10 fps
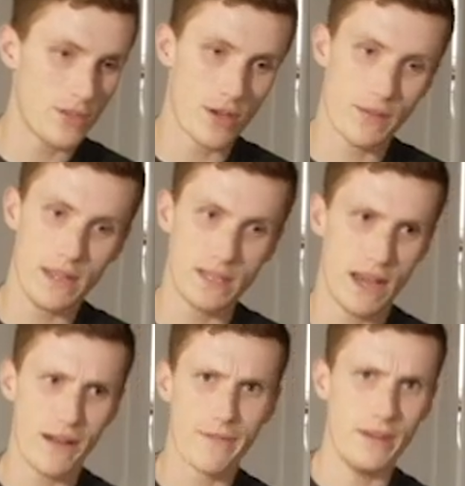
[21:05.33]
over the
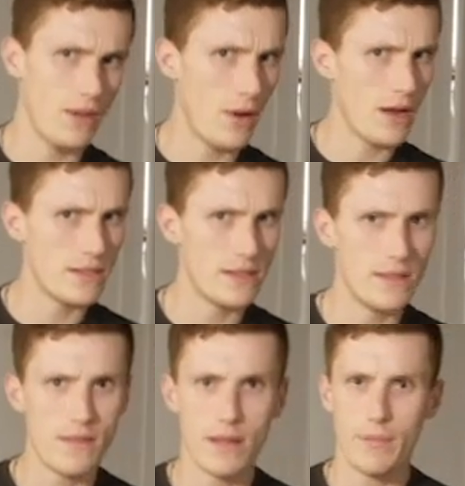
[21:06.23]
entire video, why I did
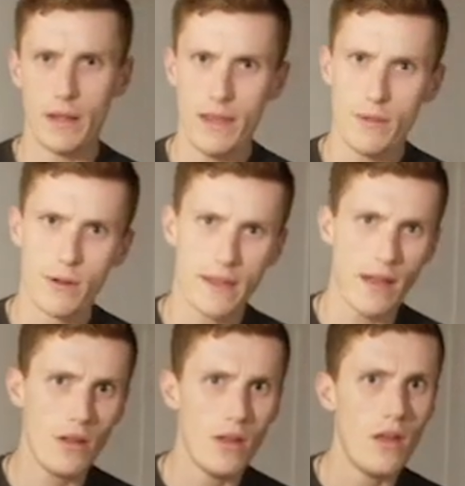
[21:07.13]
anything in my leg workout,